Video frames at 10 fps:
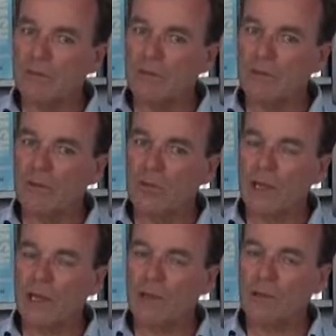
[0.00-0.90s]
We've all
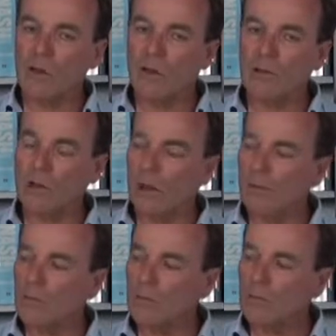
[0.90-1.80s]
had a
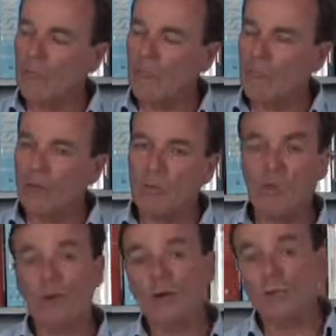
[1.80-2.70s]
lifetime,
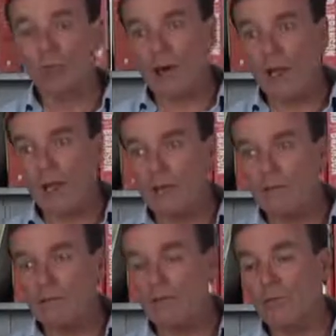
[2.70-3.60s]
we've all got a brain,
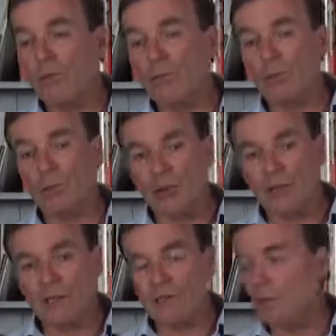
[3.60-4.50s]
we've all
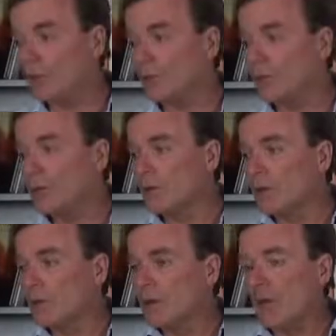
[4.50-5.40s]
applied ourselves
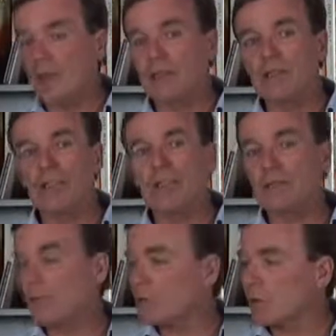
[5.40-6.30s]
and
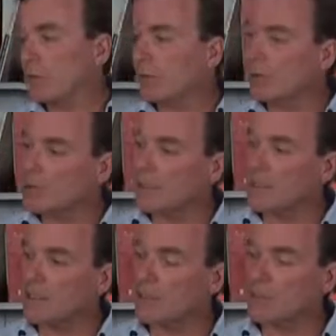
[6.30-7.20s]
achieved some sort of level of
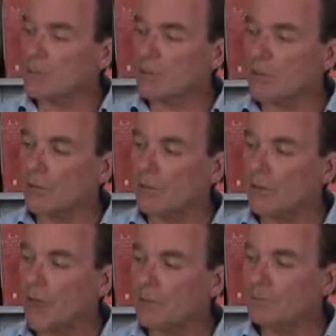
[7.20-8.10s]
success as a result of
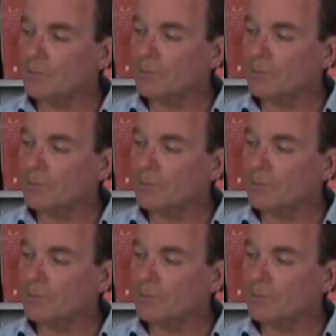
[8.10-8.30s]
that.